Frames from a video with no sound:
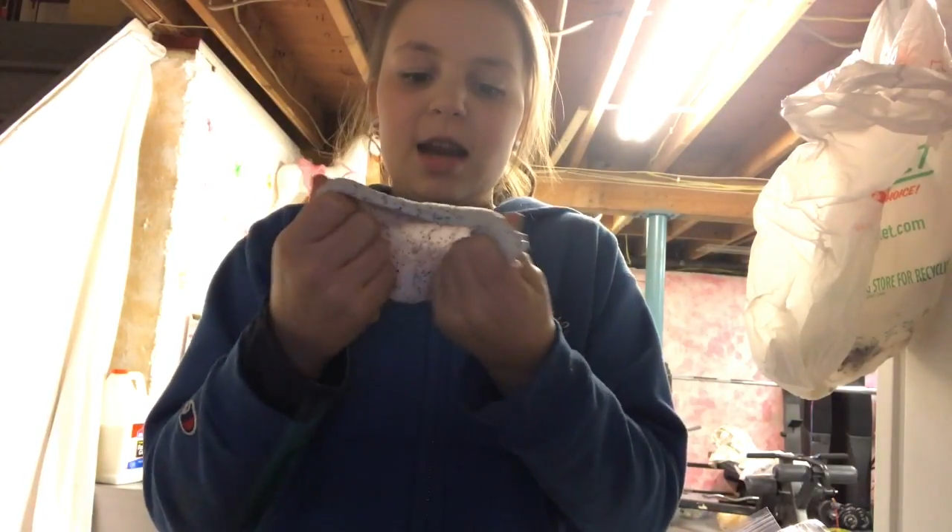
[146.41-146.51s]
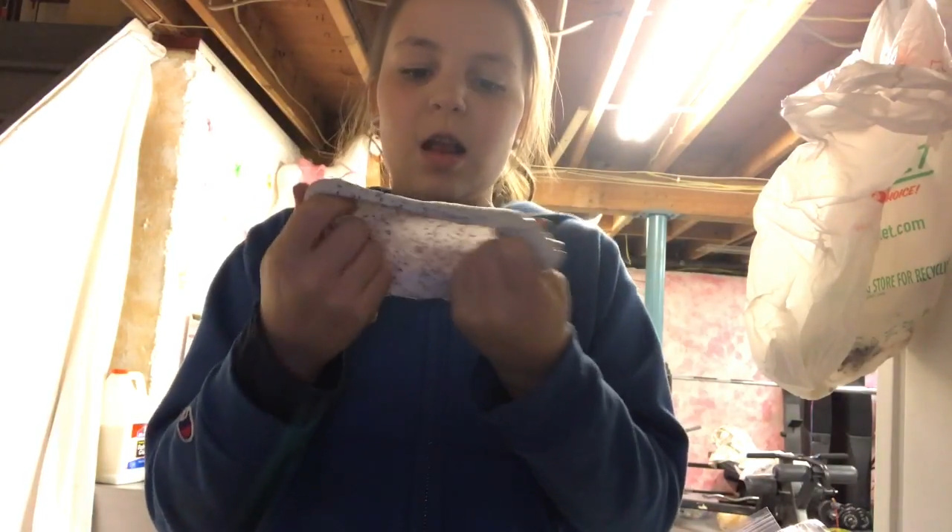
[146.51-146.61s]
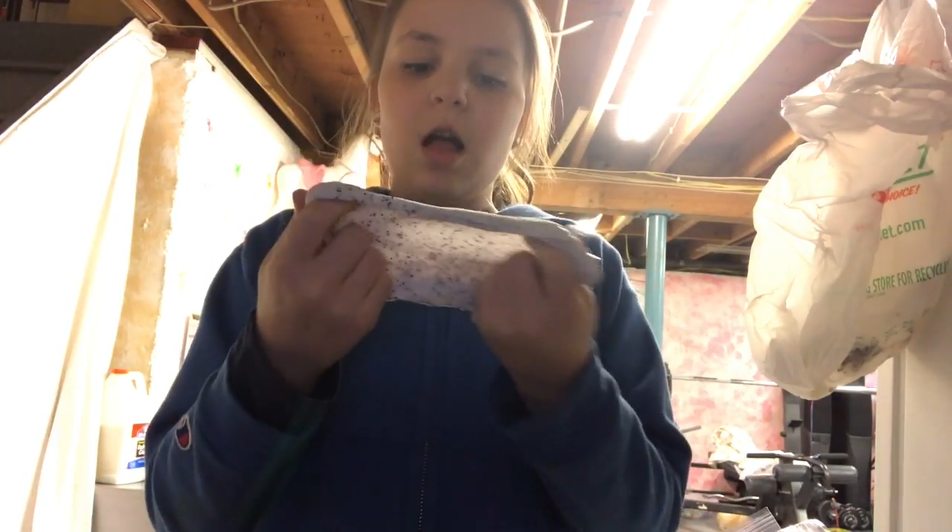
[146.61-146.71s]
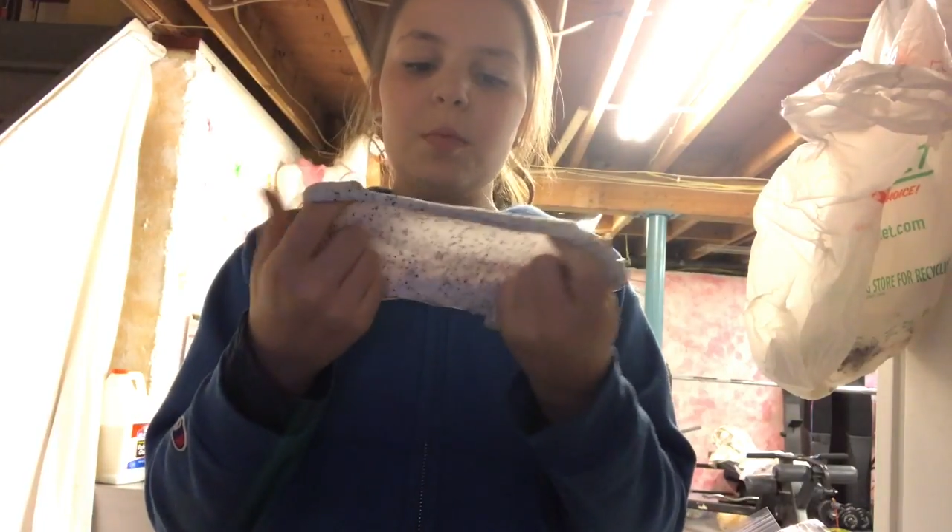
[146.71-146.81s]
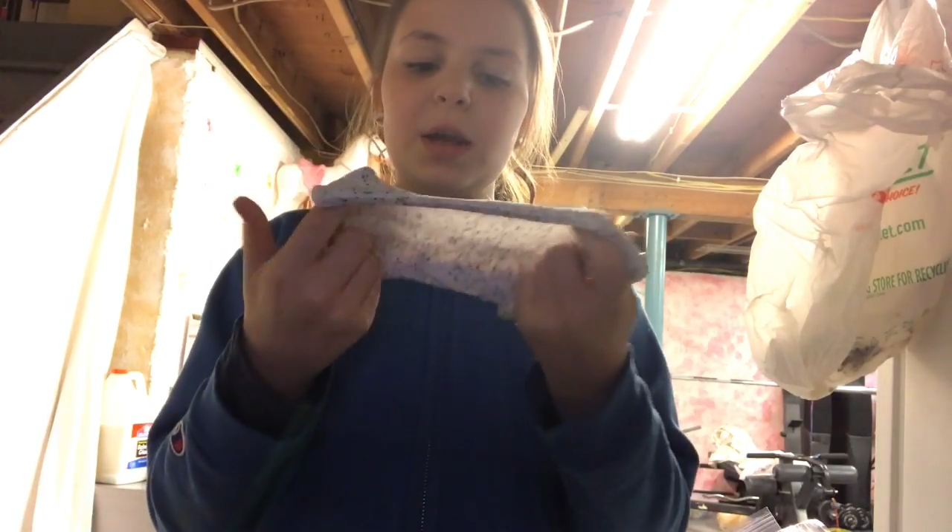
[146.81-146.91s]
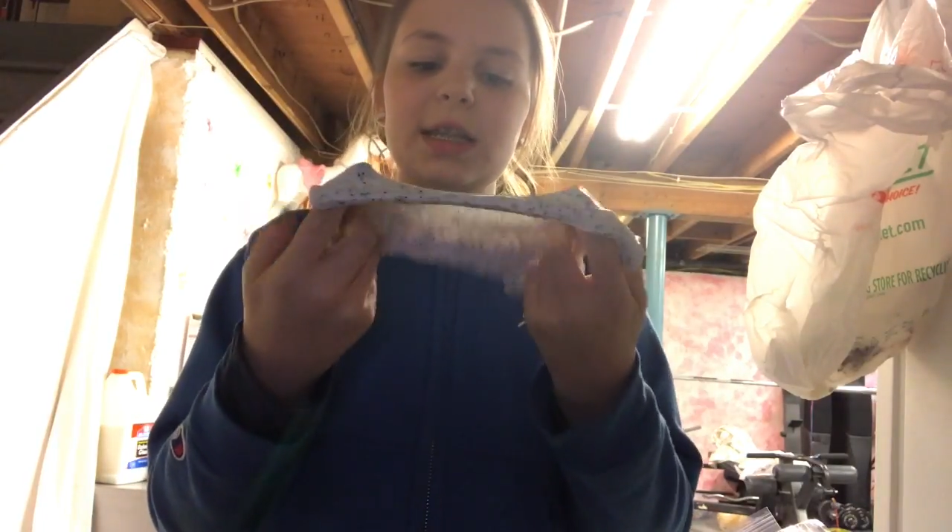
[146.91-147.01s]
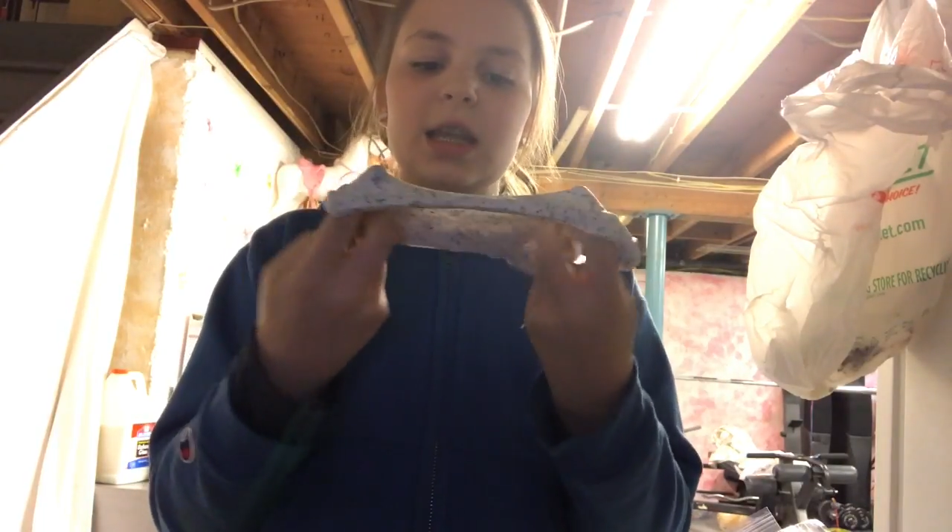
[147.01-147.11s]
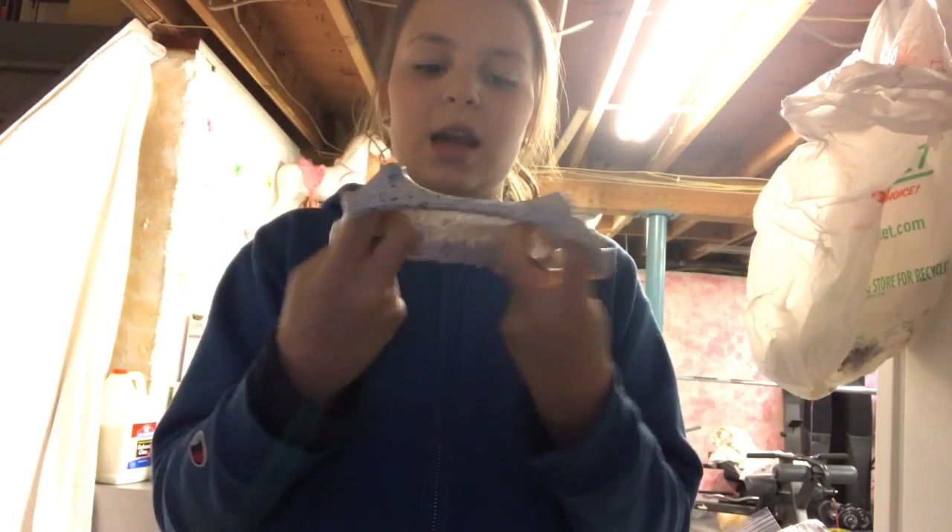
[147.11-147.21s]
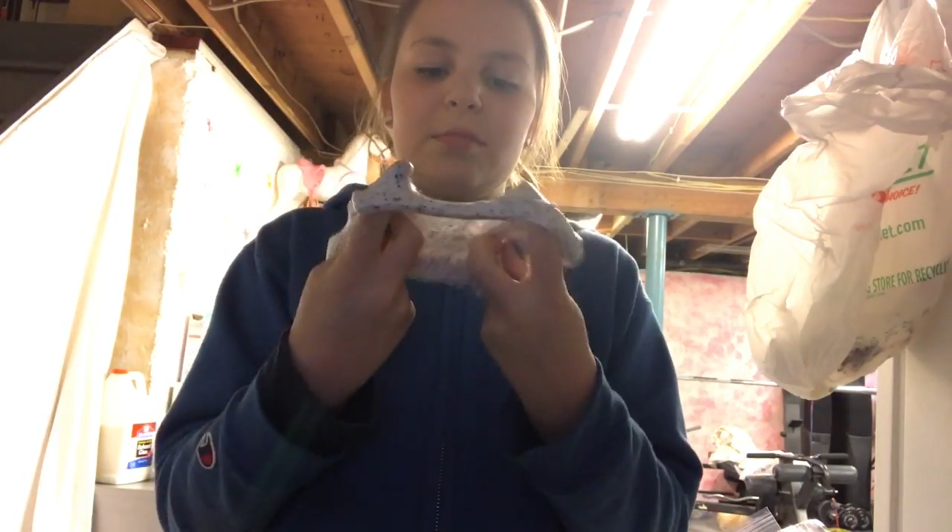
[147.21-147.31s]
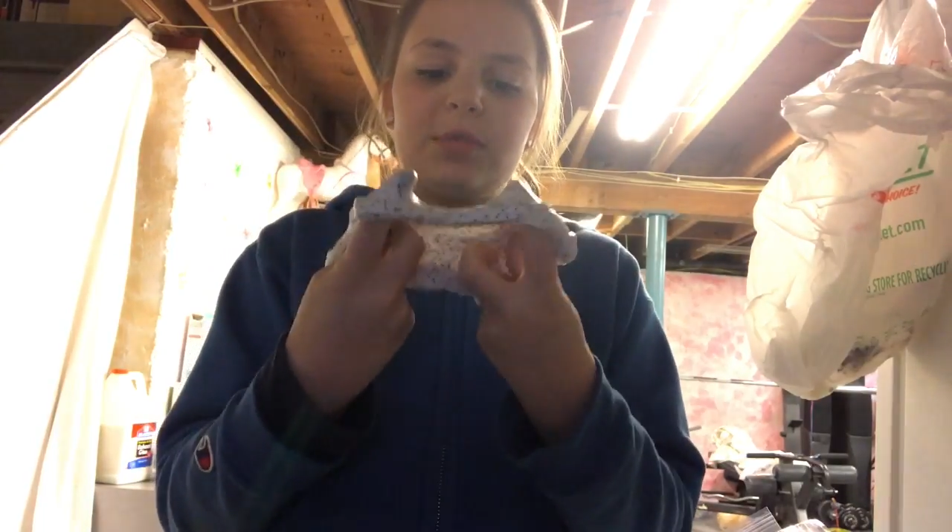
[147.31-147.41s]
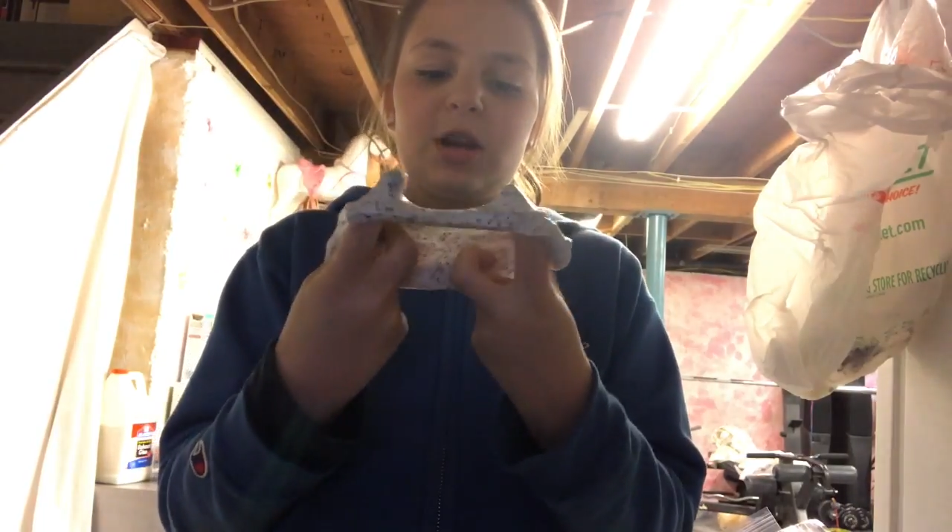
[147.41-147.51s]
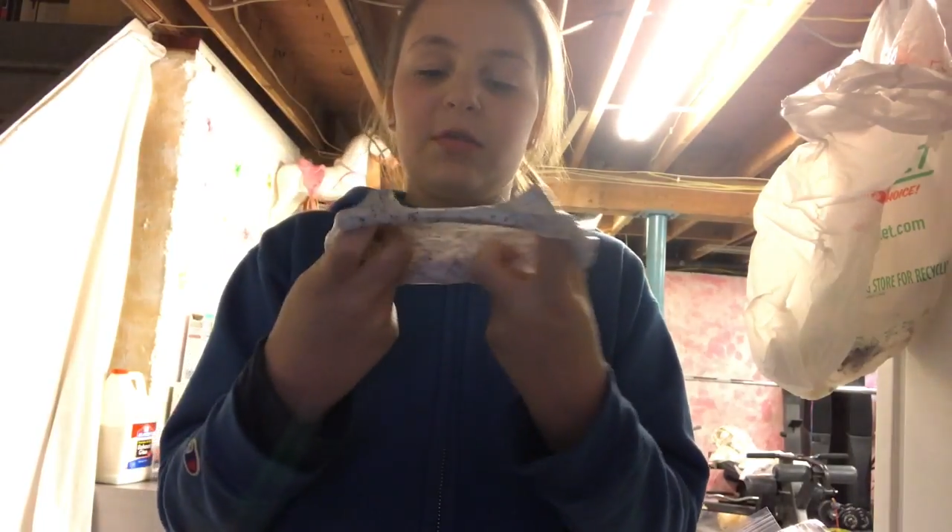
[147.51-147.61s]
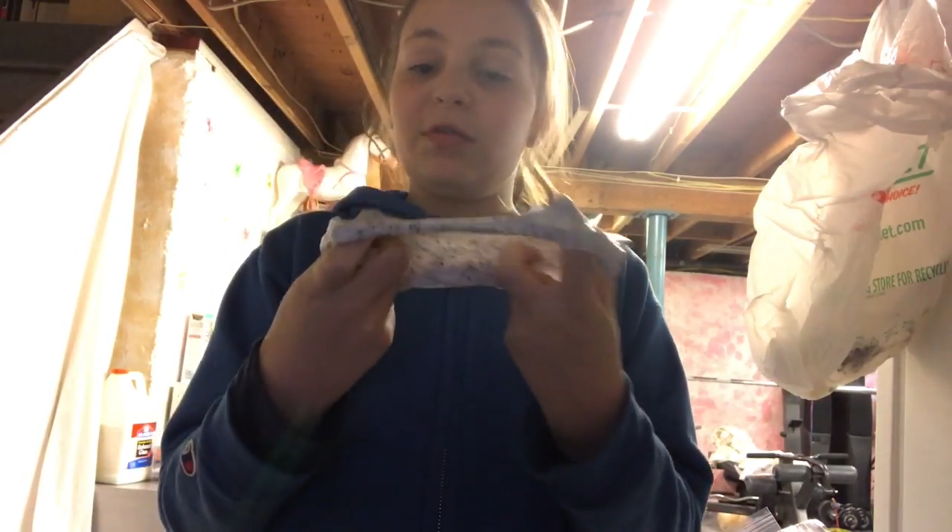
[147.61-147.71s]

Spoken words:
And all of my slimes are